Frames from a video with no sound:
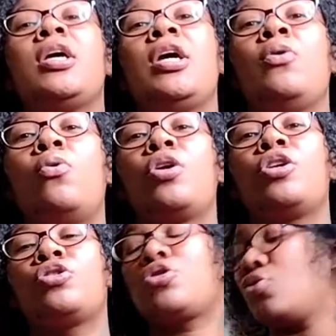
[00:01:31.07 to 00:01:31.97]
in
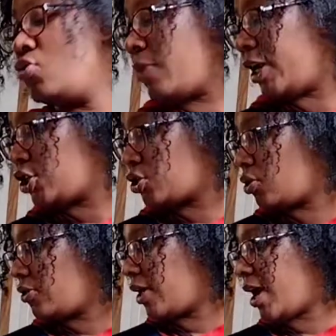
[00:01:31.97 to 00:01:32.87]
order to make
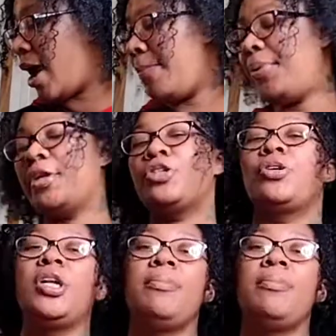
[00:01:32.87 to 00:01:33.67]
sure that I'm penetrating